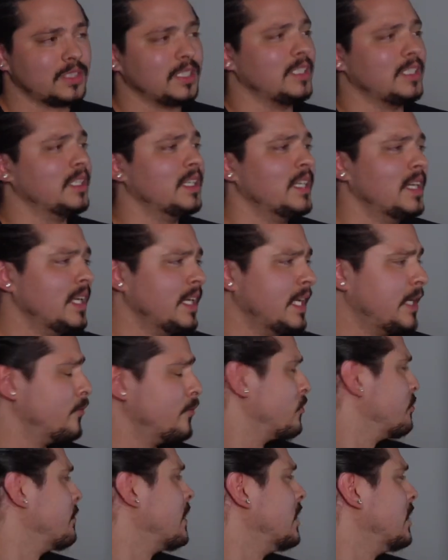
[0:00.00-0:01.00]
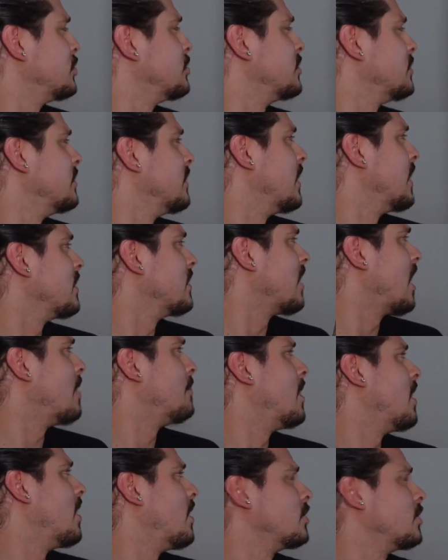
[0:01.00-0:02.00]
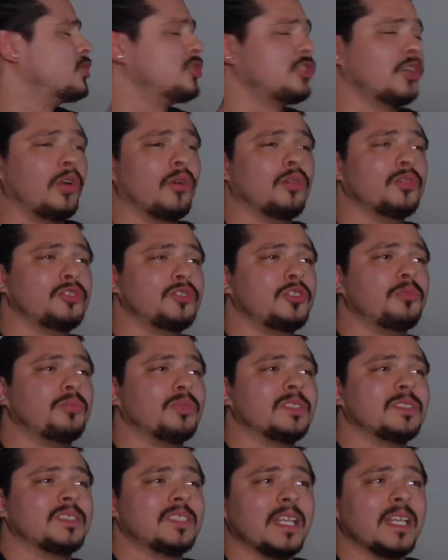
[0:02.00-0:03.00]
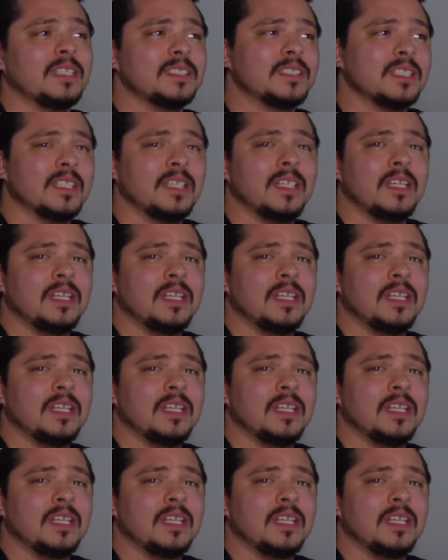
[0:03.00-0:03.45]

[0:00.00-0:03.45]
The information that Yamaha chose to present